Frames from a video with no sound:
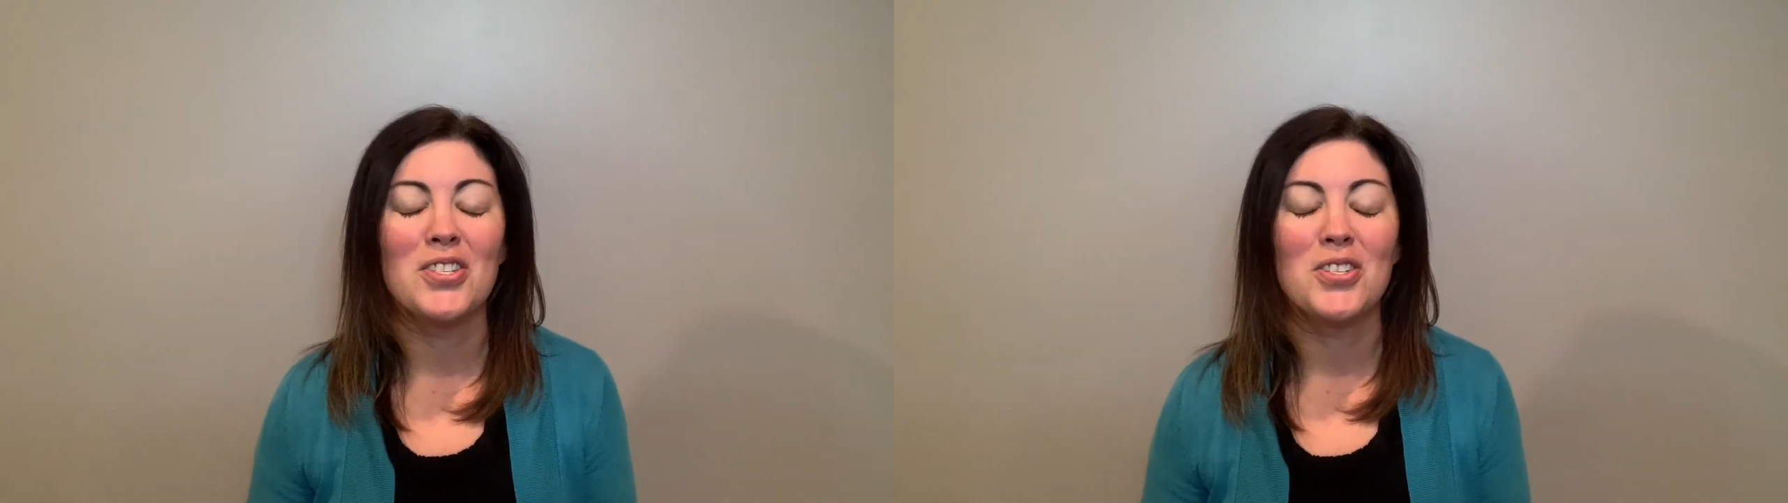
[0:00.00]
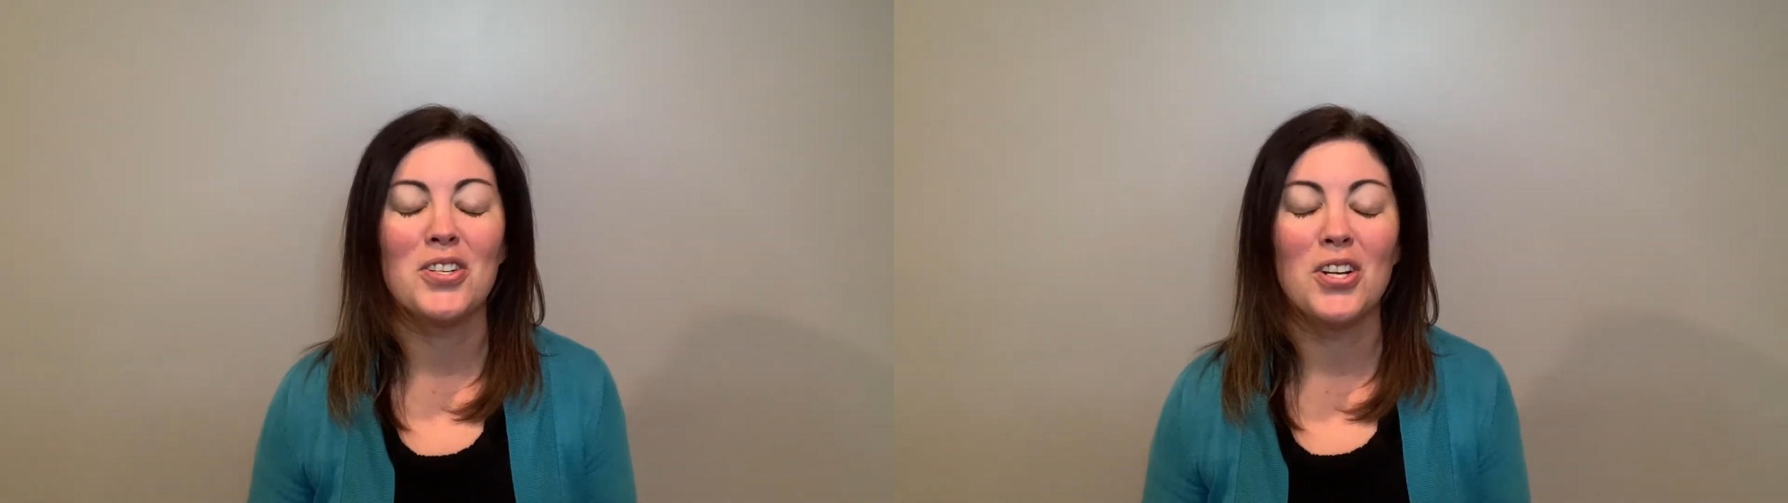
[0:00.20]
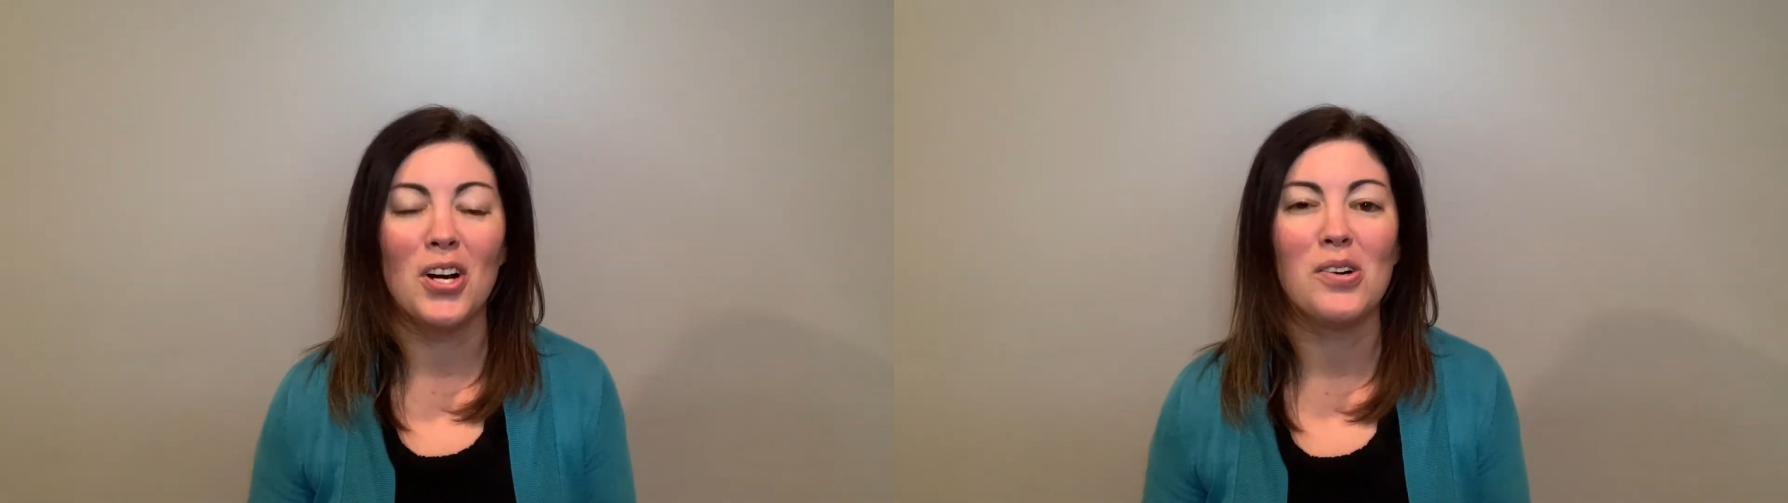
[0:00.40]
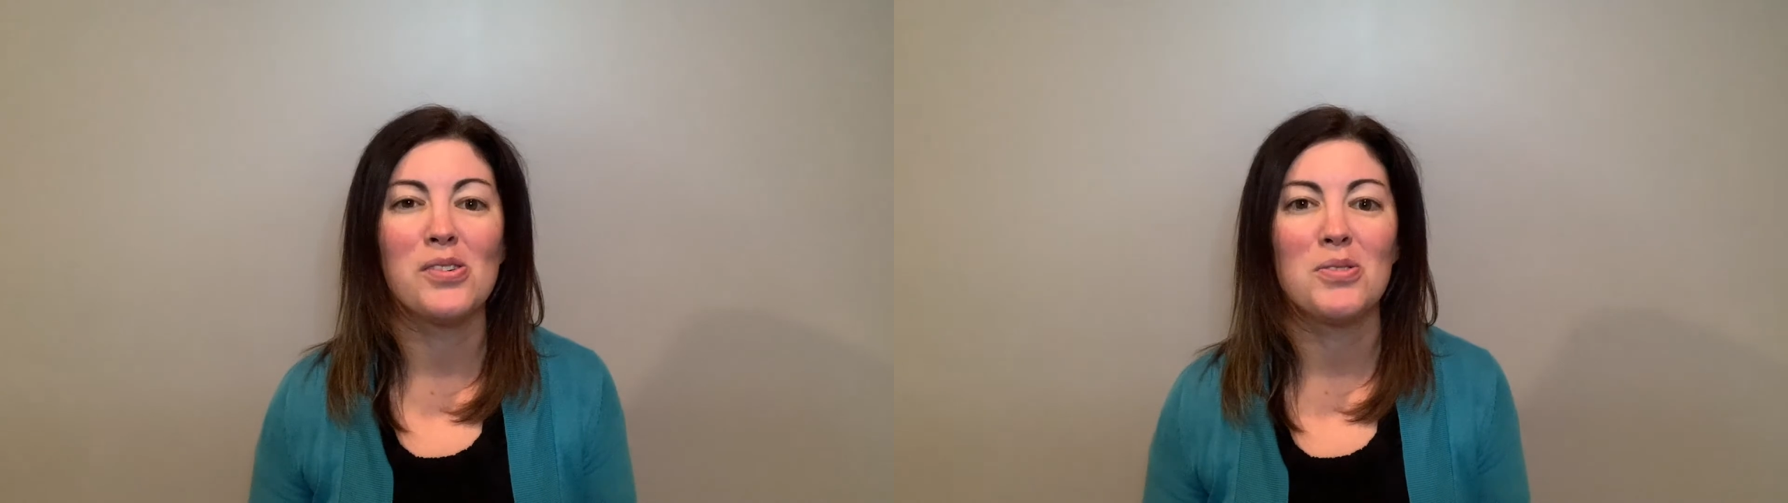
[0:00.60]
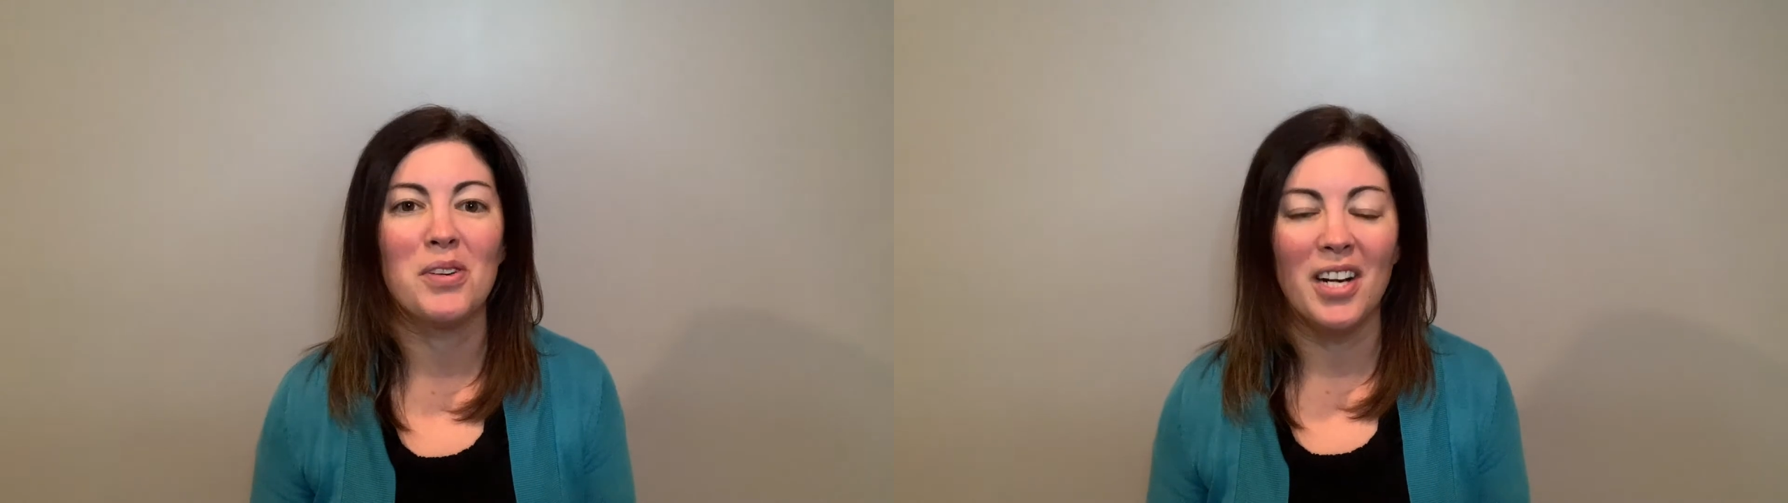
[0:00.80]
to go
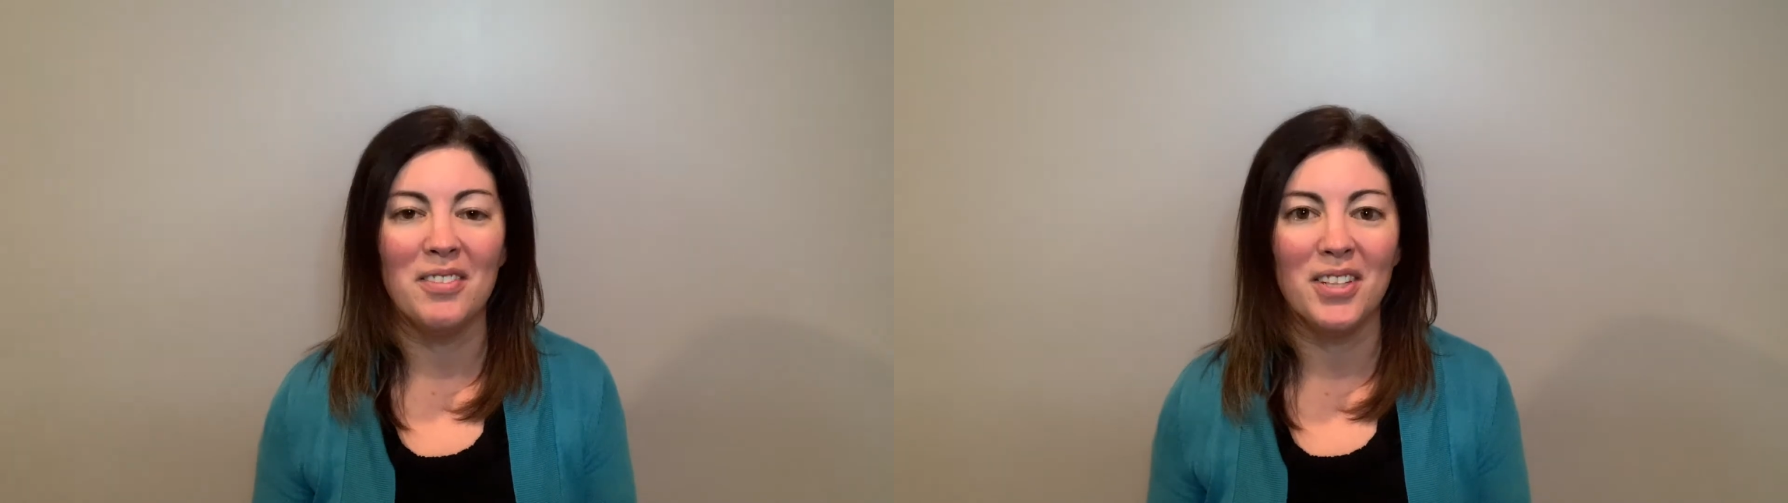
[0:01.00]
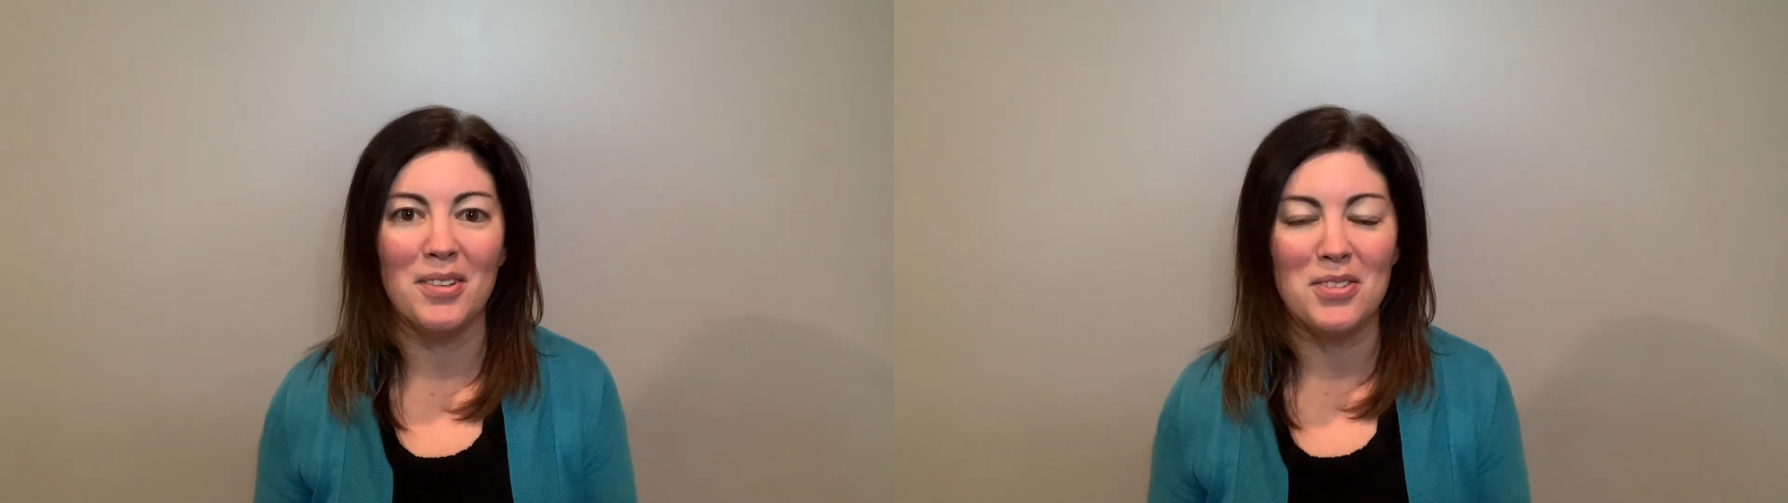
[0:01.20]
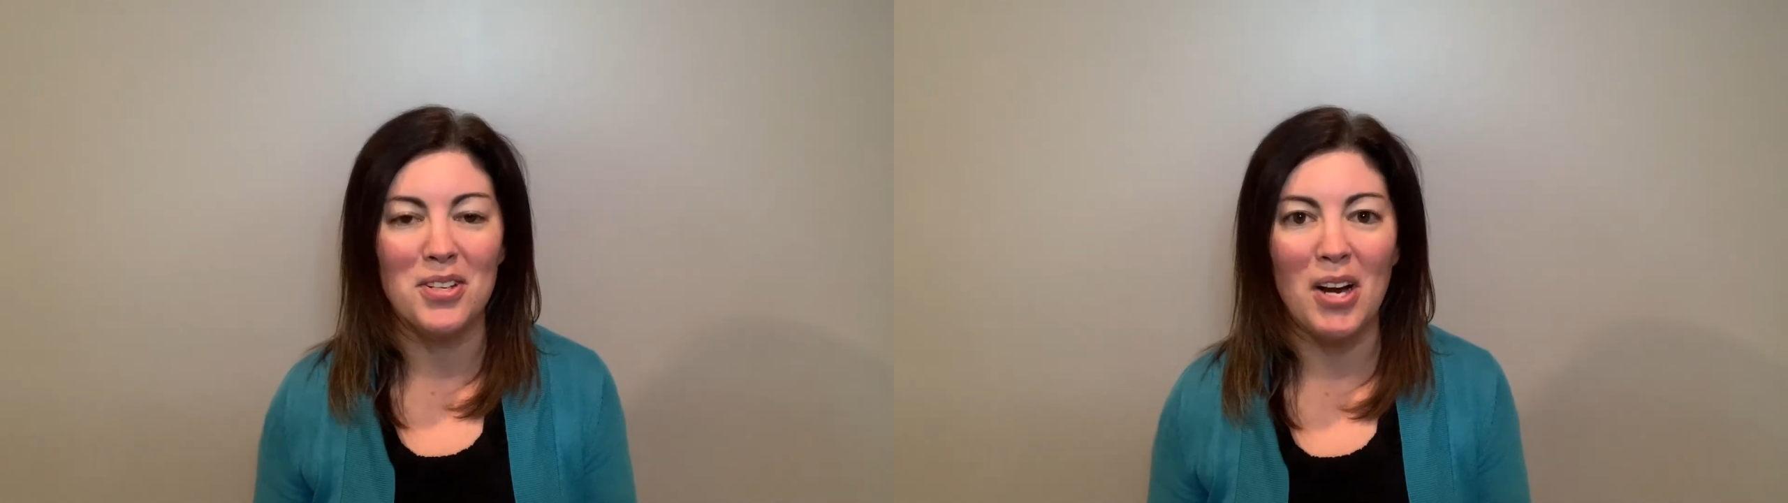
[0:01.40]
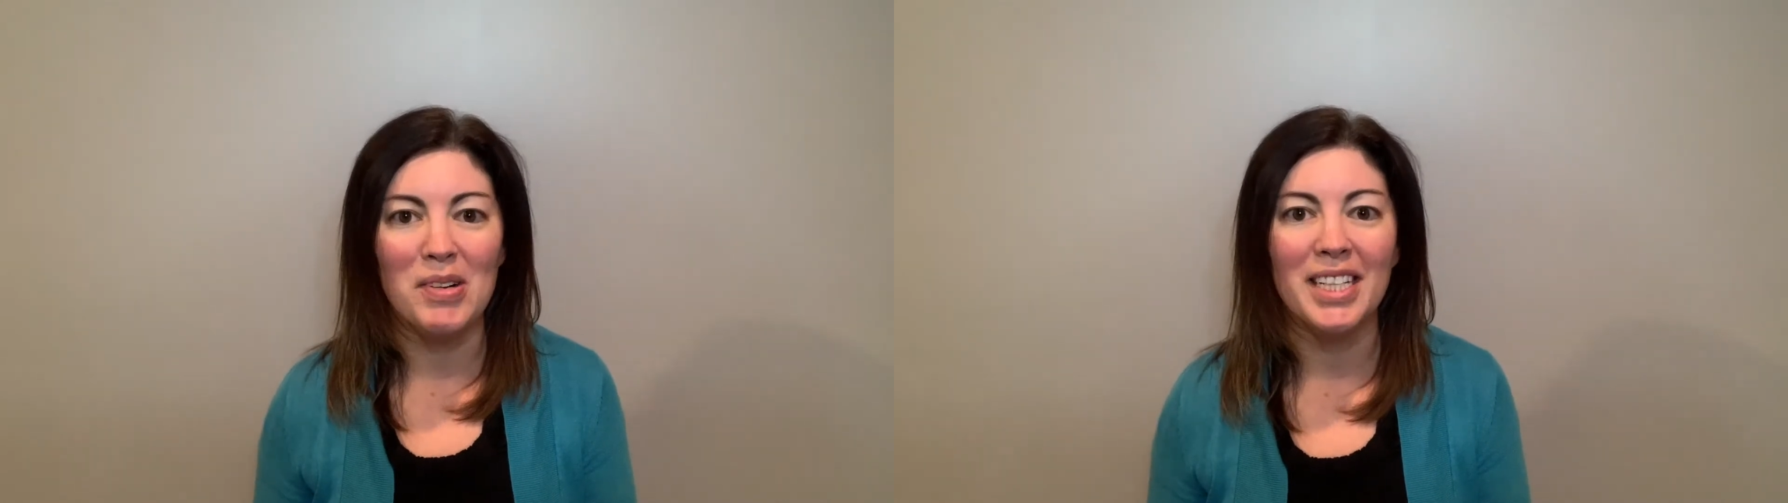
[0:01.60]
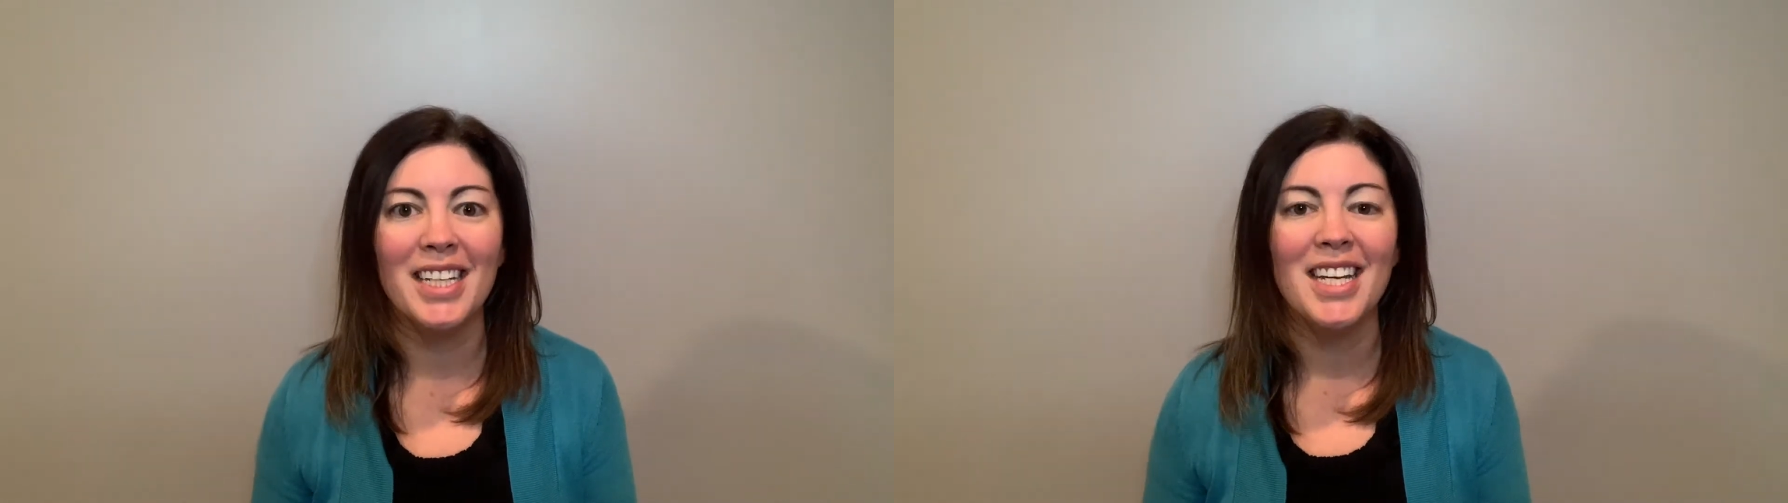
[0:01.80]
to wherever I was going,